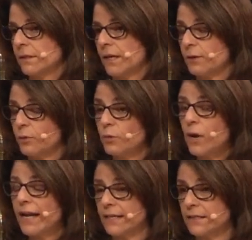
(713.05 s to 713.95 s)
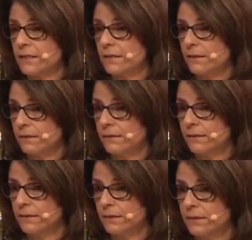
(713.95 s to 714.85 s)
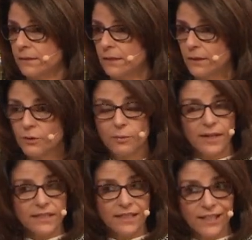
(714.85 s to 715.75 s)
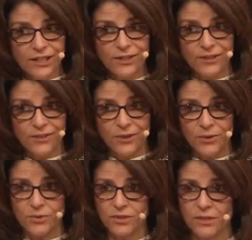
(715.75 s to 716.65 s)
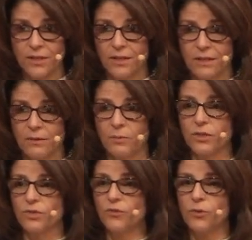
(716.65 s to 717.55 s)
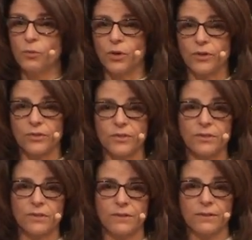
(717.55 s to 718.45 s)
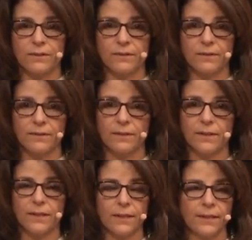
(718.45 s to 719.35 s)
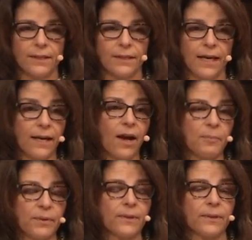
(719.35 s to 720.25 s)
and we wait. We wait to hear those wonderful words Get up.